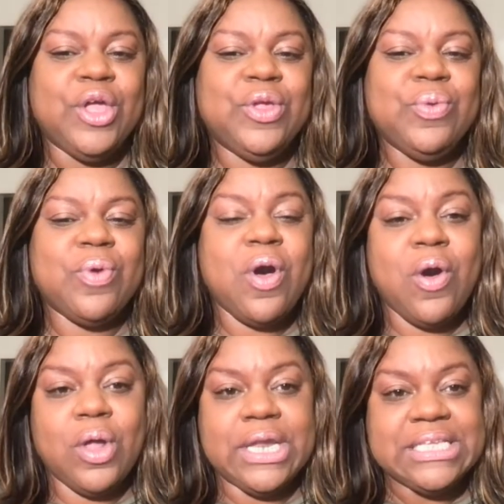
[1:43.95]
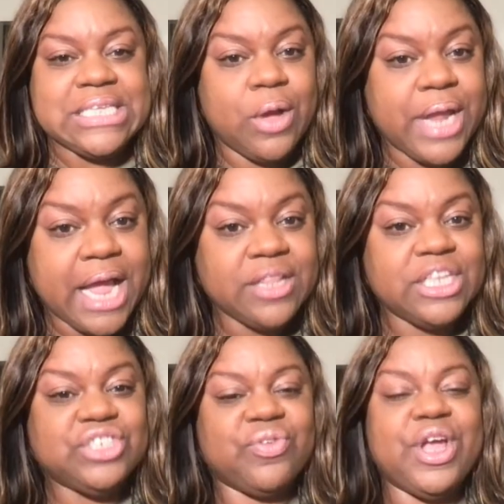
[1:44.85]
You all, let's go down the
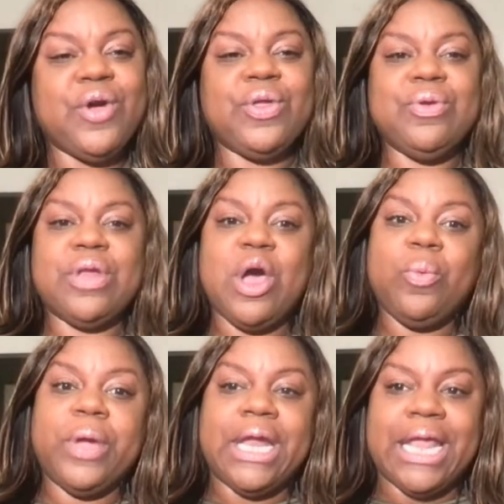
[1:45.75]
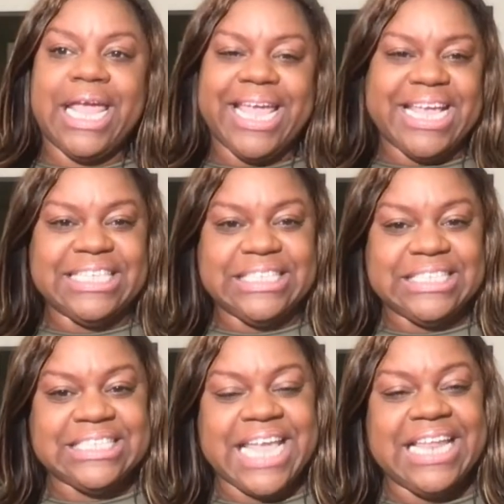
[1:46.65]
drill. You know what it is. This
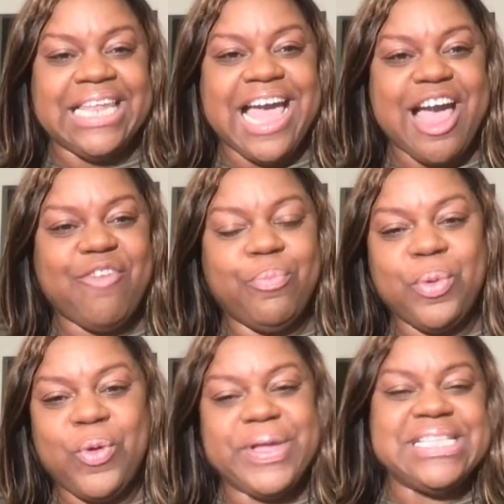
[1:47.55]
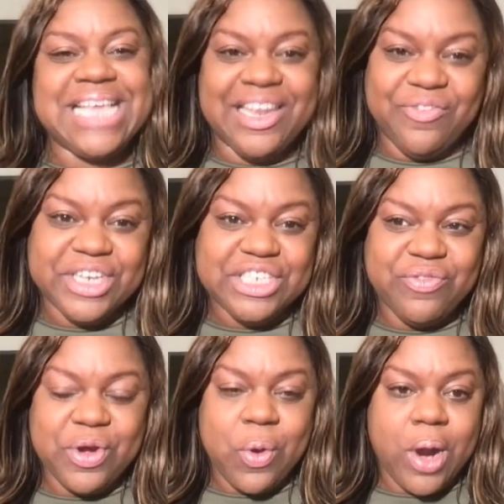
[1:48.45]
is a live Bowie television
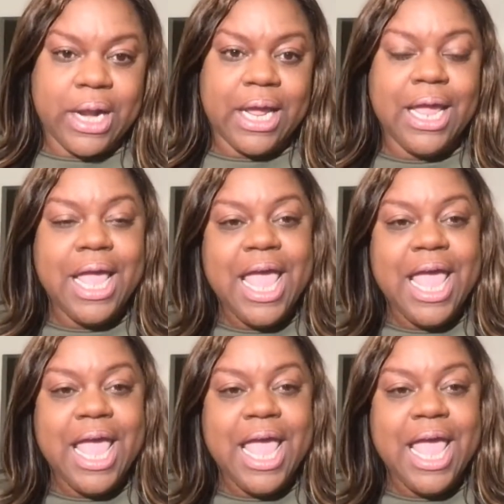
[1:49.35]
recording.